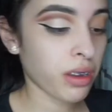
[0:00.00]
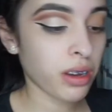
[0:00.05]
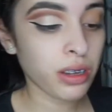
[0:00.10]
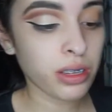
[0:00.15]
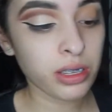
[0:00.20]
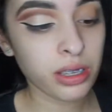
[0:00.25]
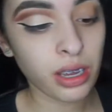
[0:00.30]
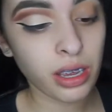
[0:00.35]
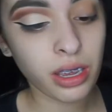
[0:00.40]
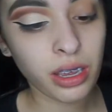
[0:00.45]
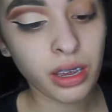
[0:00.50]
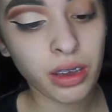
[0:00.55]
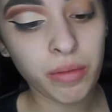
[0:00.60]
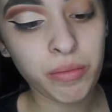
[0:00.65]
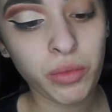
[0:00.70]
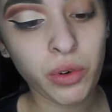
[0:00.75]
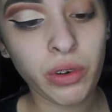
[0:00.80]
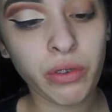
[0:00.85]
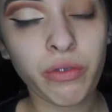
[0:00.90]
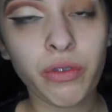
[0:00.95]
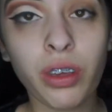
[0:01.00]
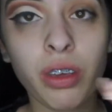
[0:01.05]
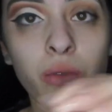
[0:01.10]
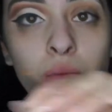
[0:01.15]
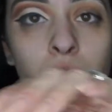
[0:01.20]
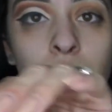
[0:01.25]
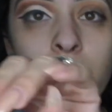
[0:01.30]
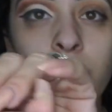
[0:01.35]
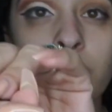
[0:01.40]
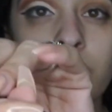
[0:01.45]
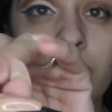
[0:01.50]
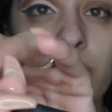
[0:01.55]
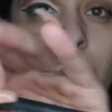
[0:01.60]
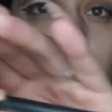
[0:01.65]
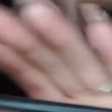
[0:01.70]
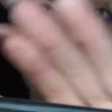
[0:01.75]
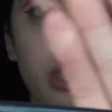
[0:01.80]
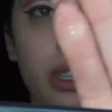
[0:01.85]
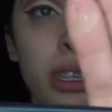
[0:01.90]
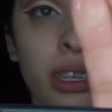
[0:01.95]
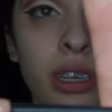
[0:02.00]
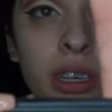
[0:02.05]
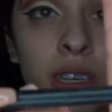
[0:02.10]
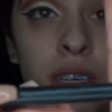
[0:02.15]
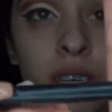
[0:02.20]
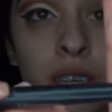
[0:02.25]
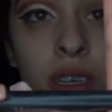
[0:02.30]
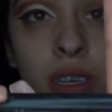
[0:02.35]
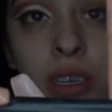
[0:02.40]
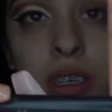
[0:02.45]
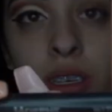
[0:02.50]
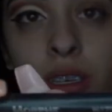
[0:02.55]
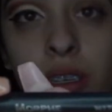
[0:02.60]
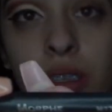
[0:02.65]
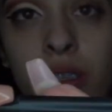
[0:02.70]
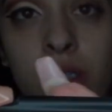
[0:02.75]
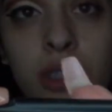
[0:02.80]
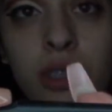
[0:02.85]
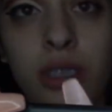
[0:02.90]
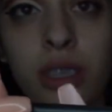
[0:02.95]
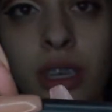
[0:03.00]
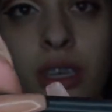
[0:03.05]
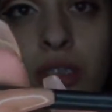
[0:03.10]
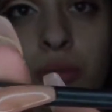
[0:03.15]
going to take Morphe 176